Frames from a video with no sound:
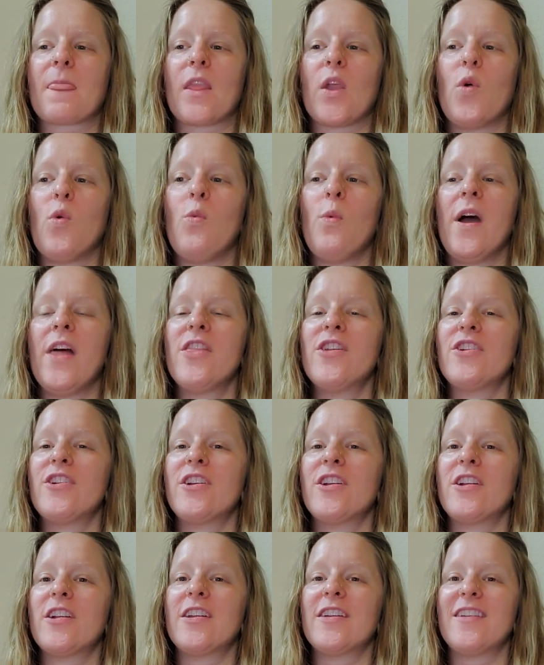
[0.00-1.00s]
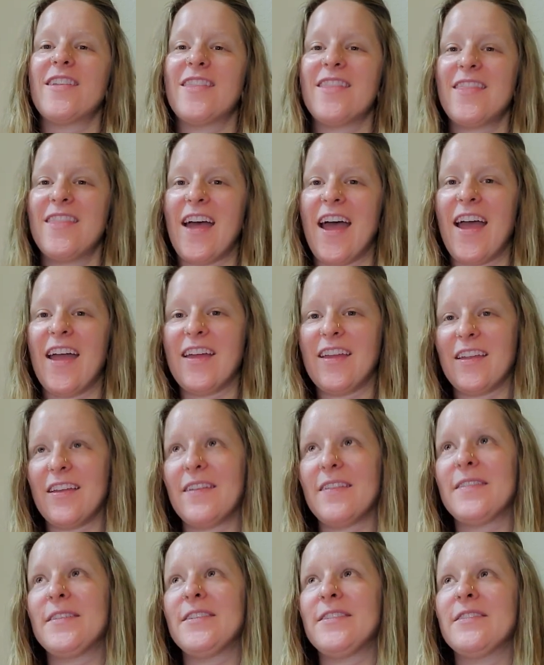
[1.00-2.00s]
Whether
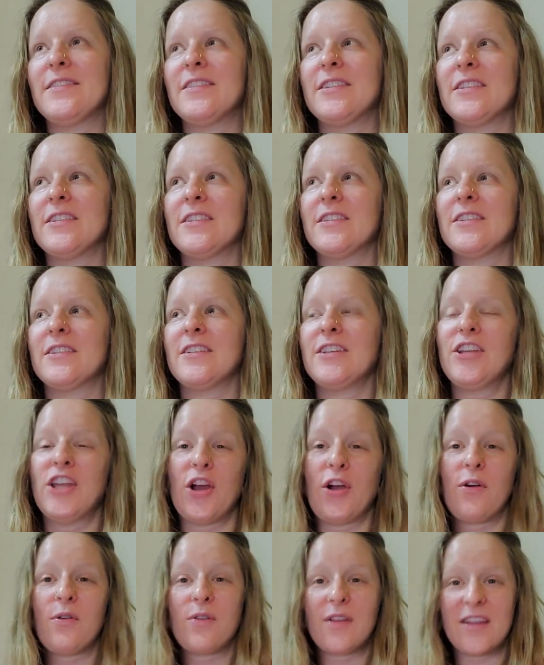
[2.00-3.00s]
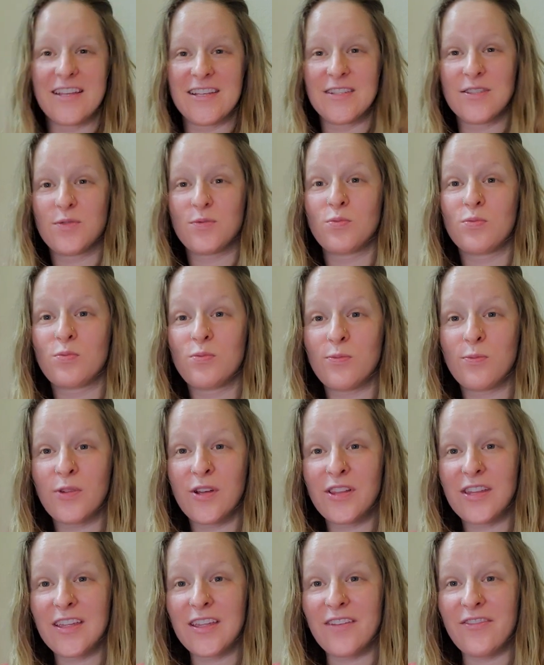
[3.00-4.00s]
that, is
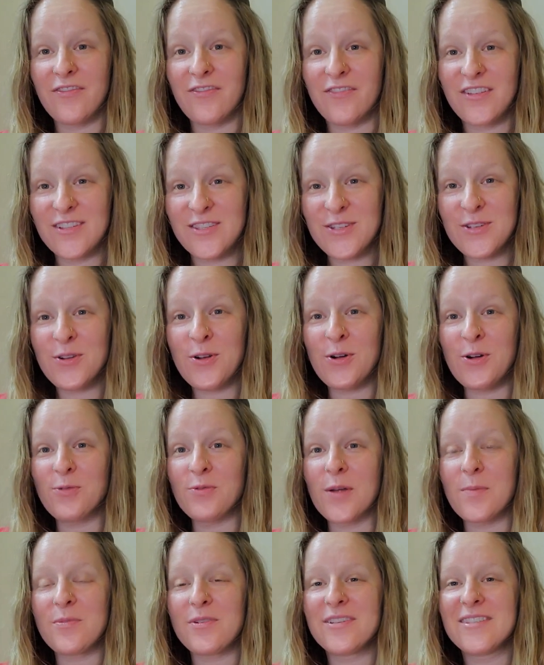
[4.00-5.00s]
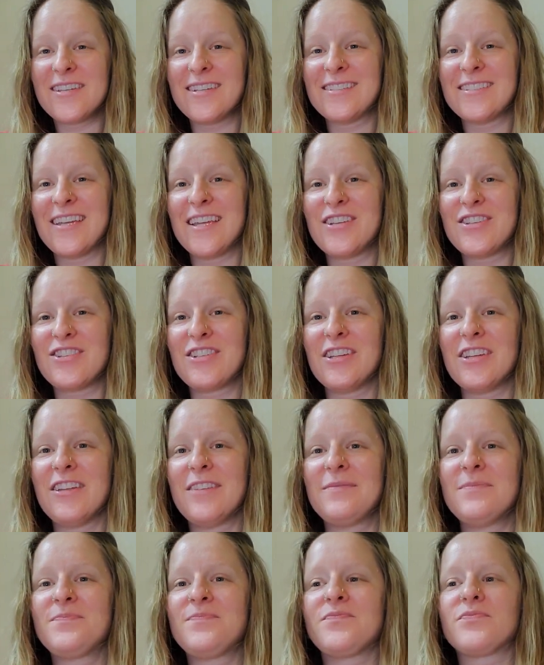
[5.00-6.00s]
really a physical
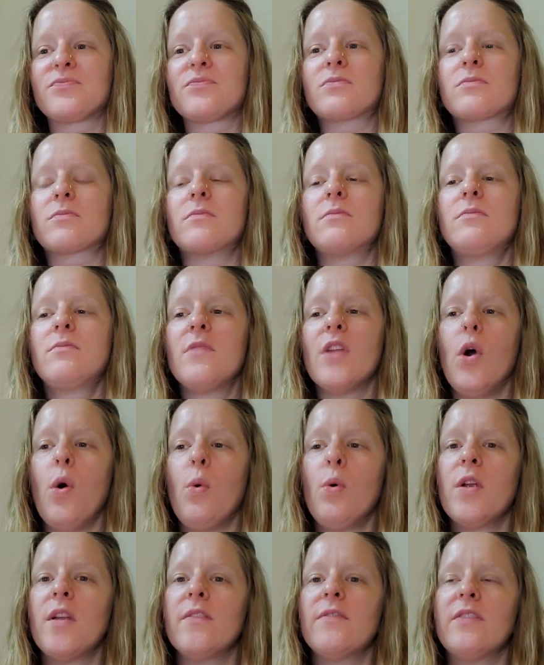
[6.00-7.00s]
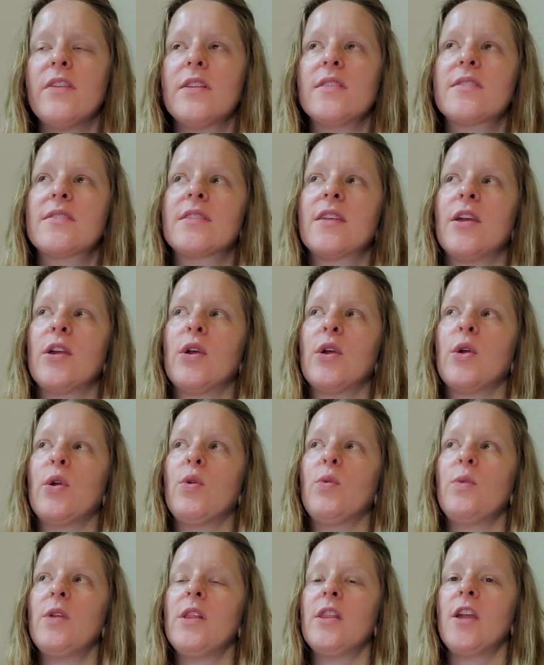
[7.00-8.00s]
representation, or if it's
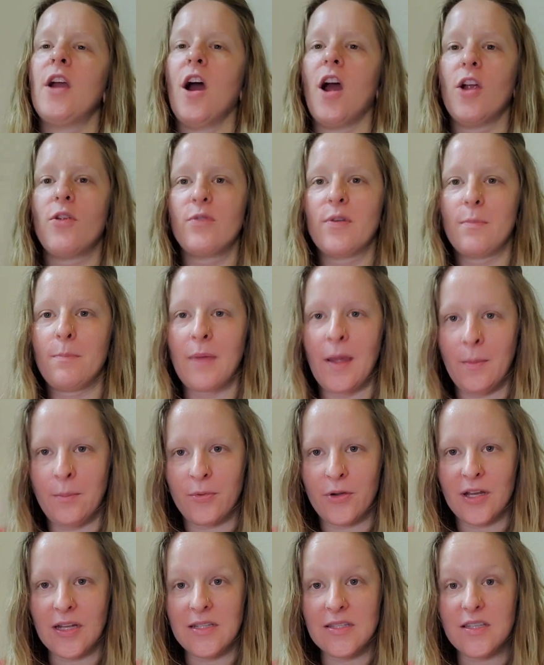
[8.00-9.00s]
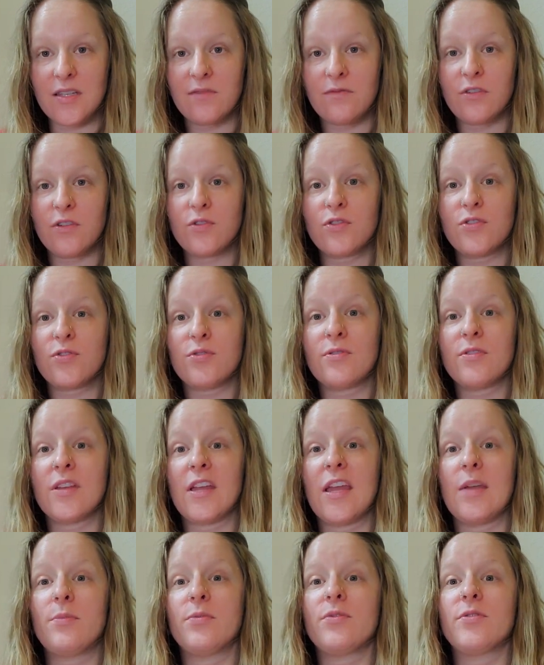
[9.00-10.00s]
really our remembrance, if we're truly
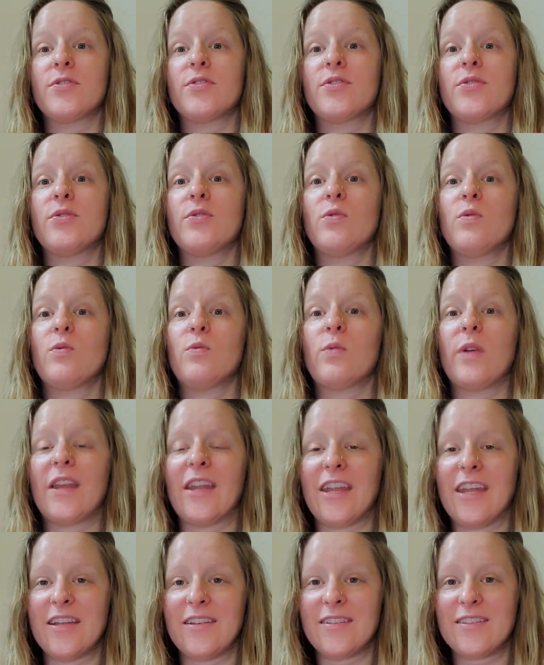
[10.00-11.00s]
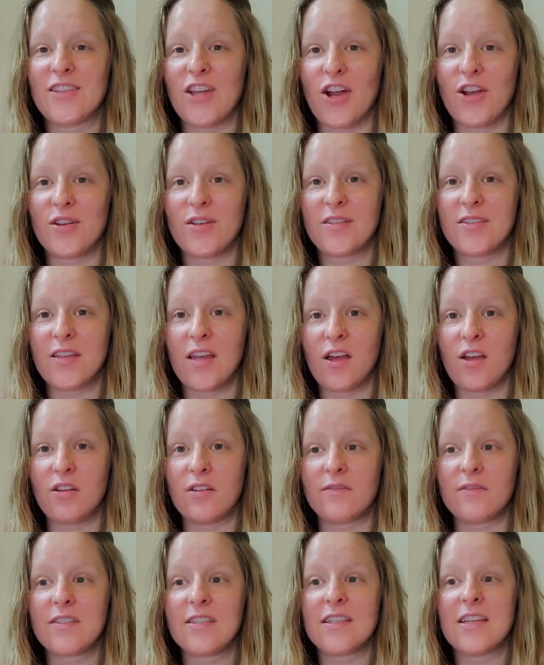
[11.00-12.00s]
able to witness
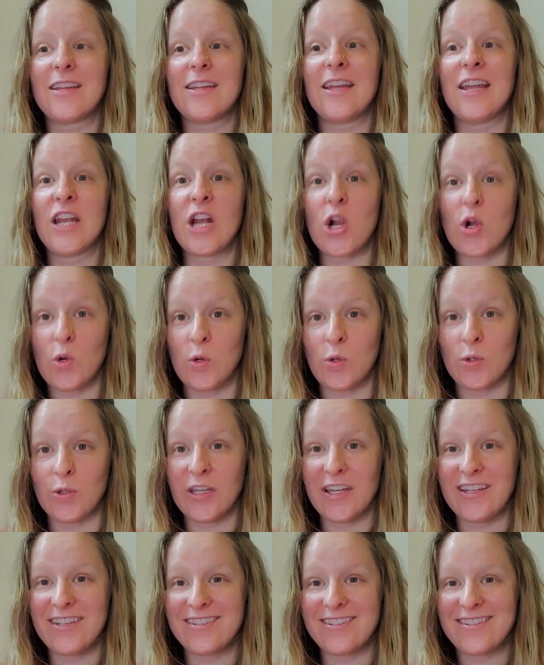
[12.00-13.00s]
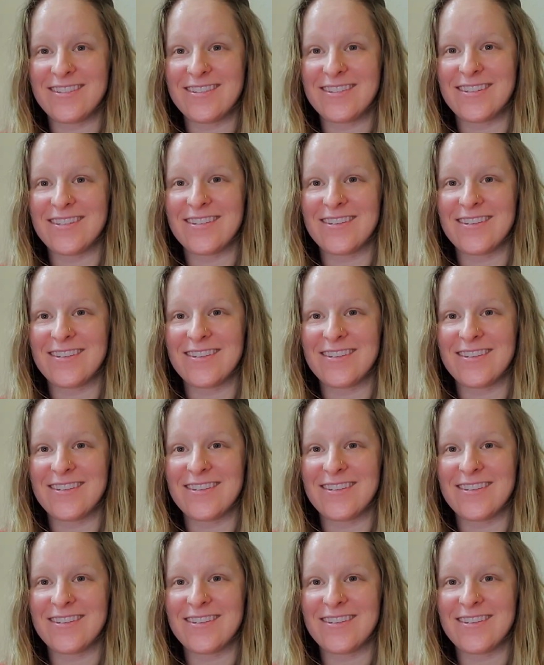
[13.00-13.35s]
ourselves in our wholeness.